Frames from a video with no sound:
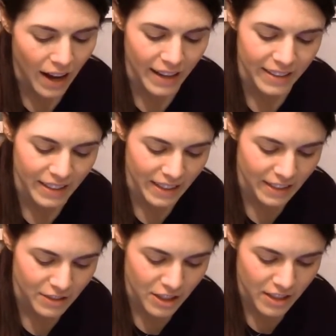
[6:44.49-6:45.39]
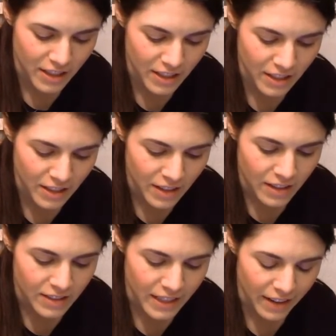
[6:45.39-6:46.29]
In the kitchen,
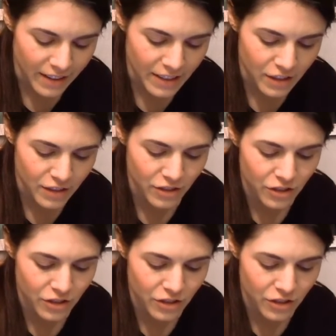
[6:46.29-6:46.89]
Darren,